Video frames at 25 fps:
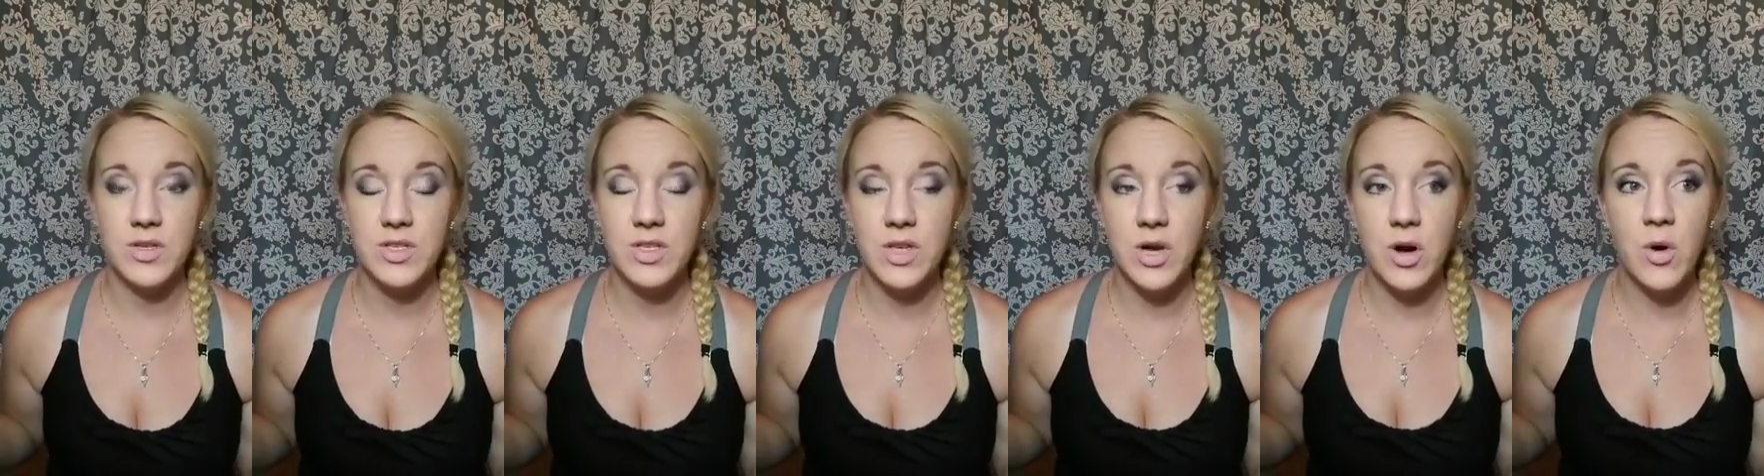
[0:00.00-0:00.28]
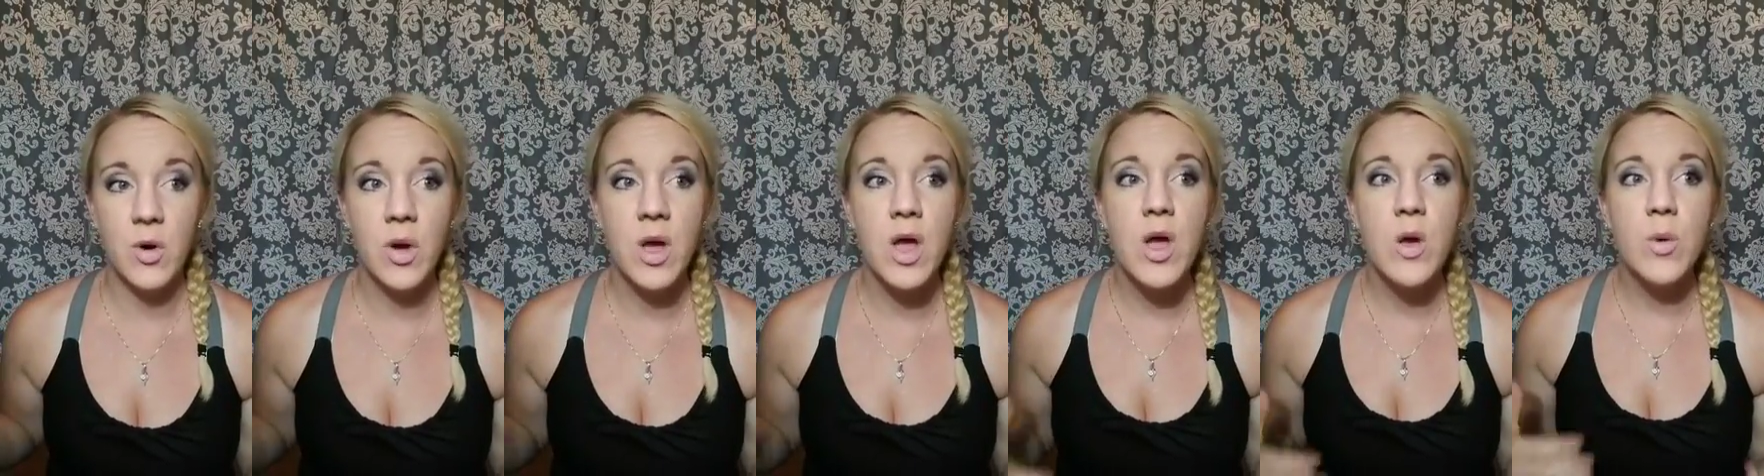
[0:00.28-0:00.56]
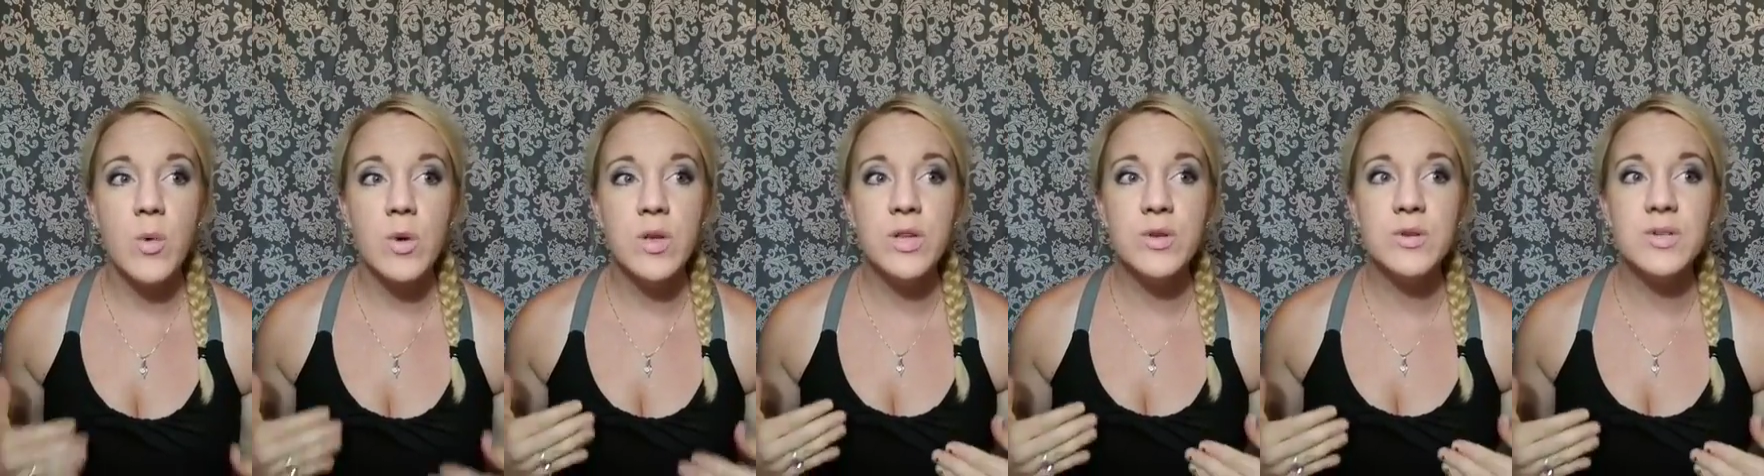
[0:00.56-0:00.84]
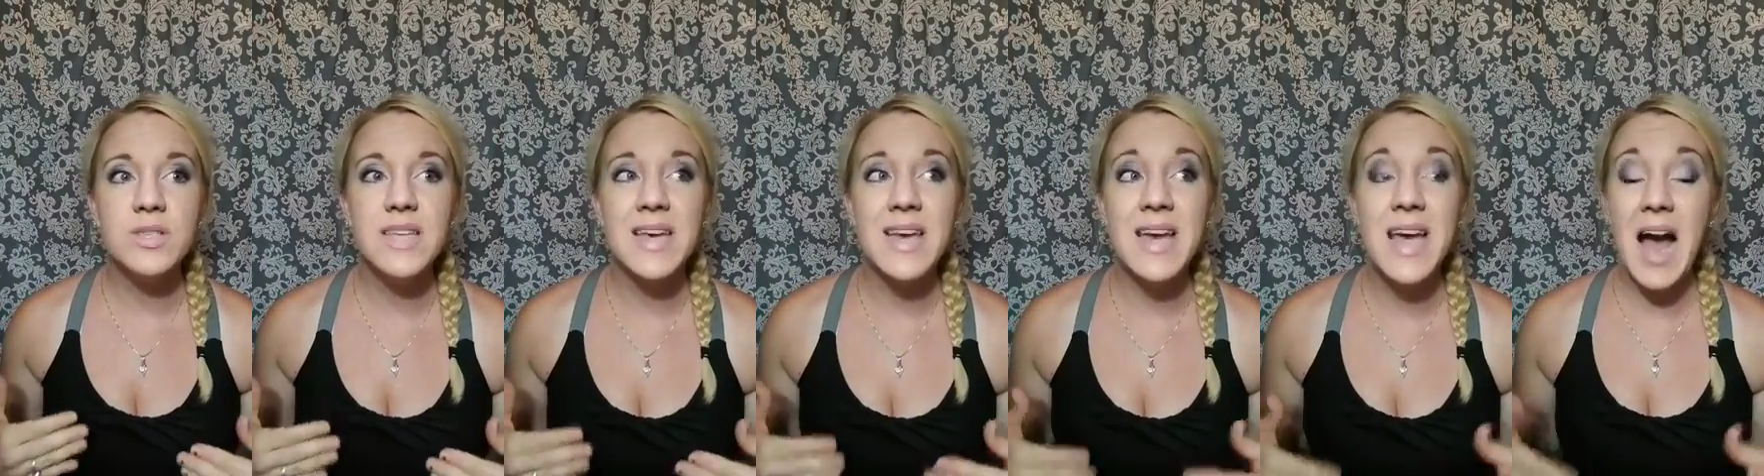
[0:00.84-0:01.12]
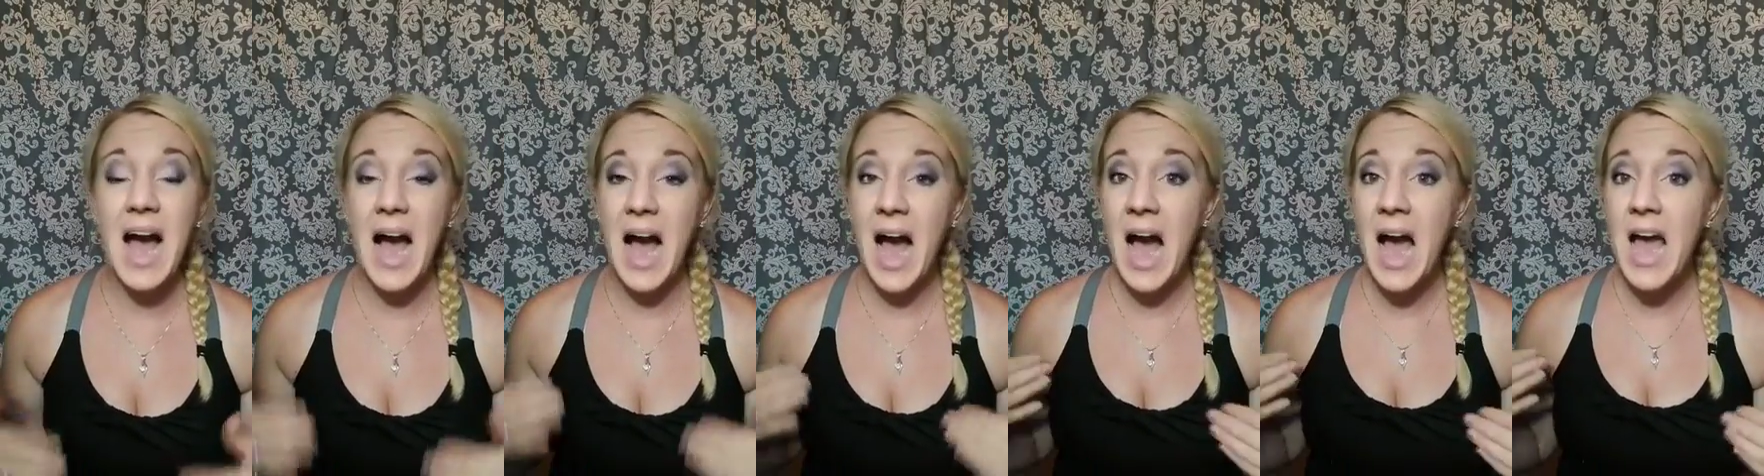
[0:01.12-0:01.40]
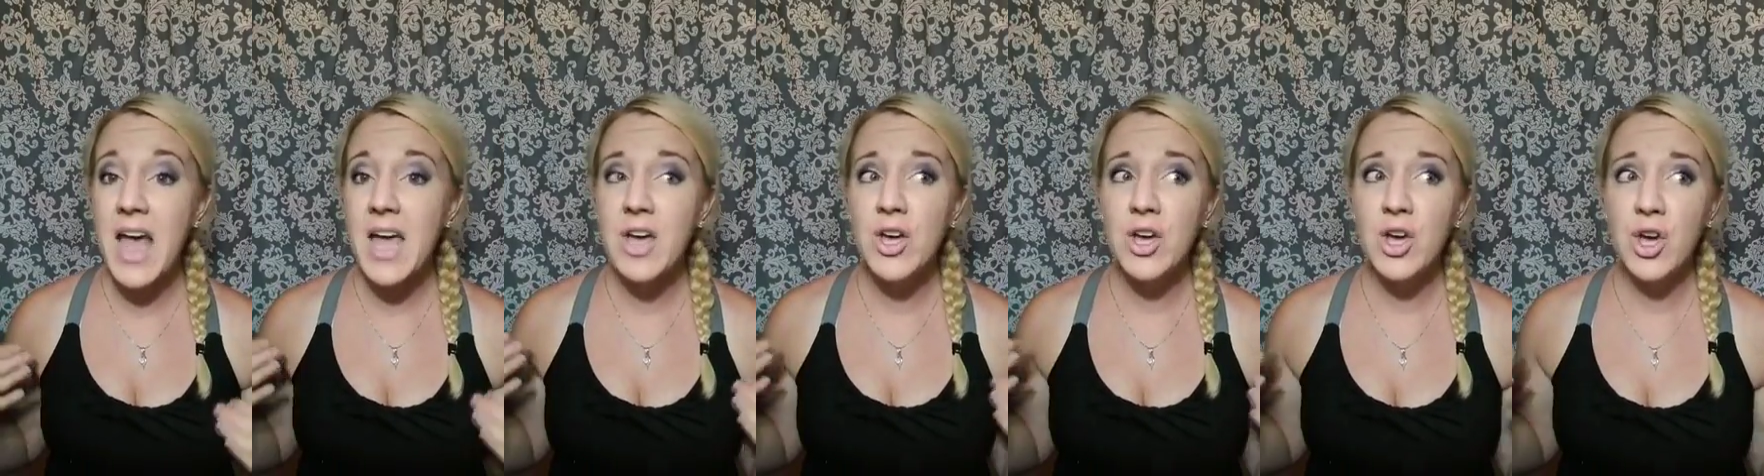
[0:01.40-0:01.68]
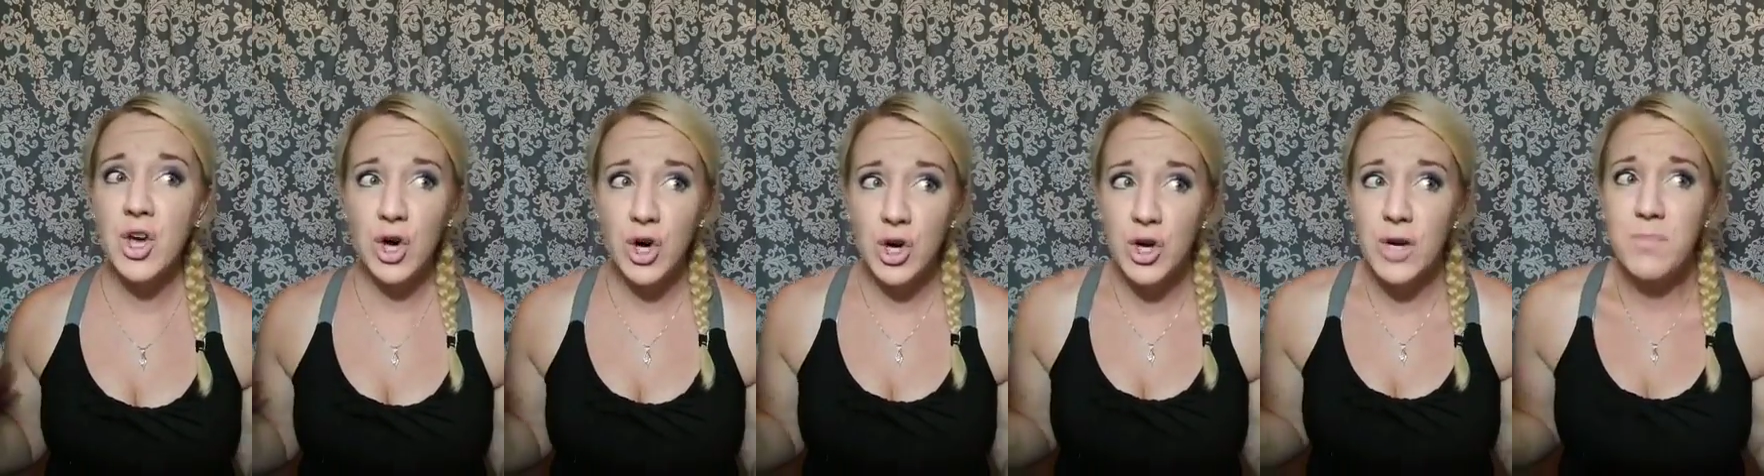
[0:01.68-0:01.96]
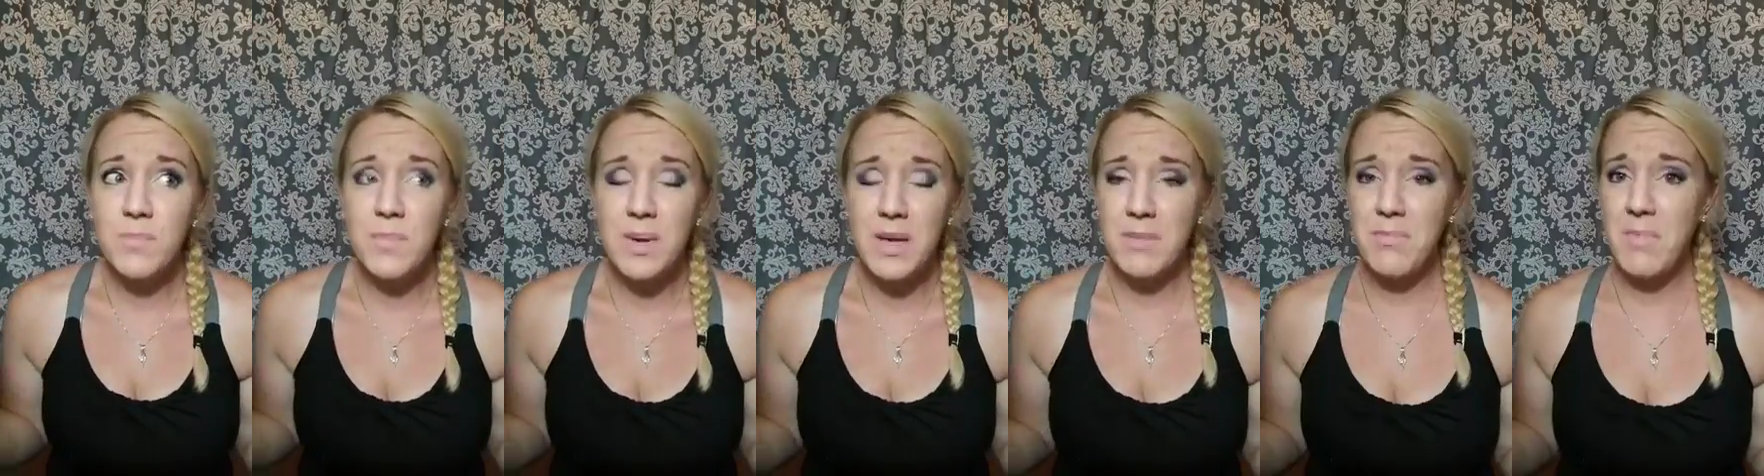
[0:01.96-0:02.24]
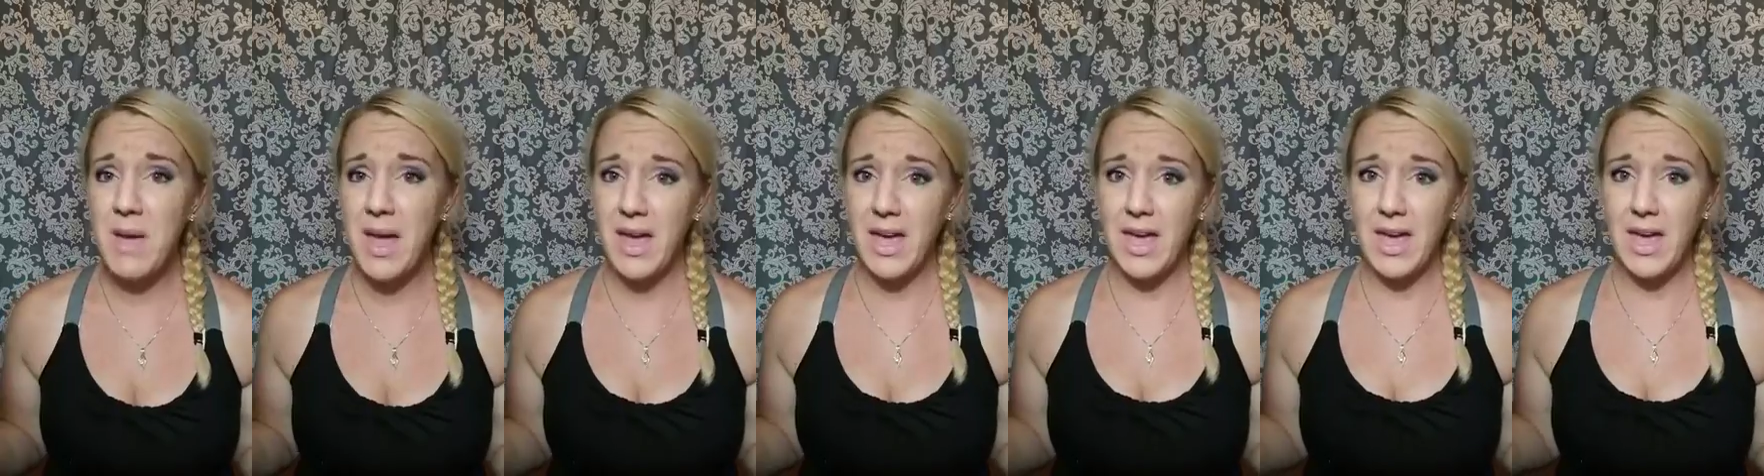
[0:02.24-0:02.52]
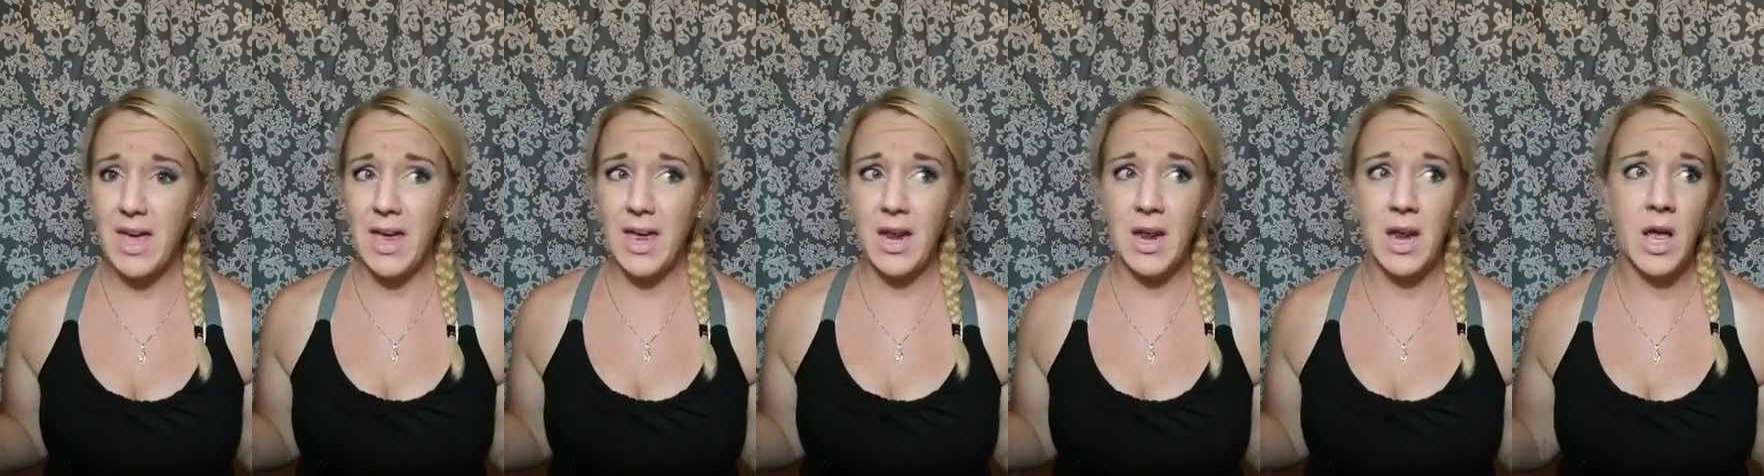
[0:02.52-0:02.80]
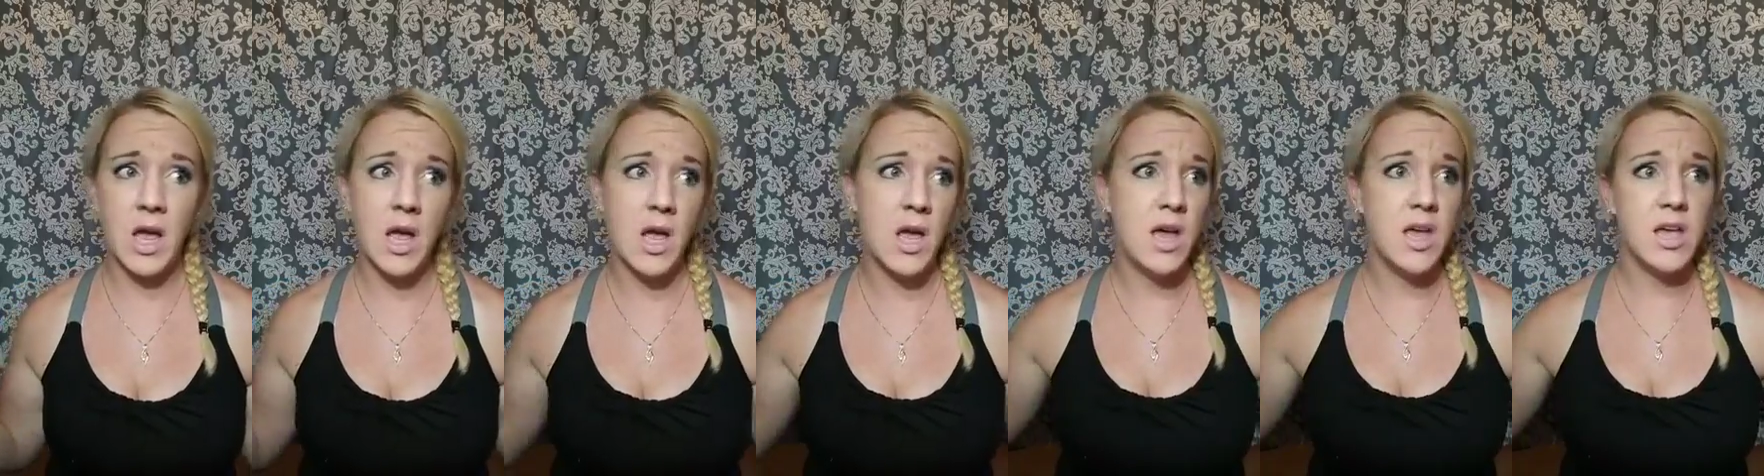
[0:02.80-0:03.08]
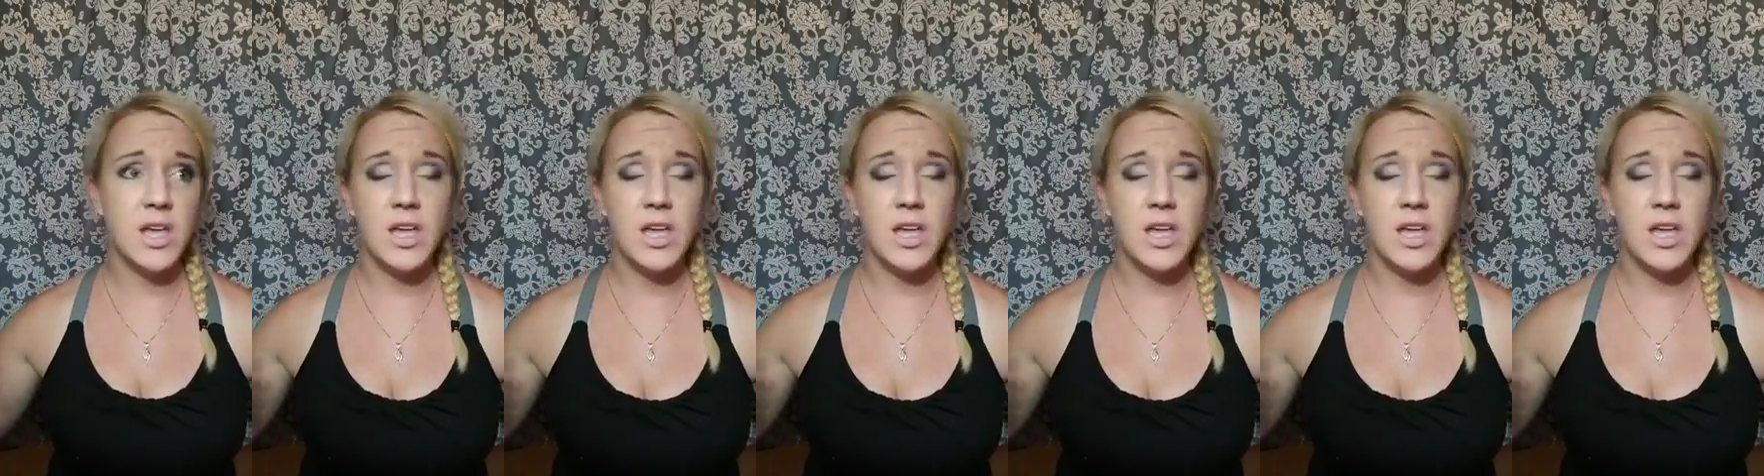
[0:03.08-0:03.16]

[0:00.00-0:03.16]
So when you say, I could be making,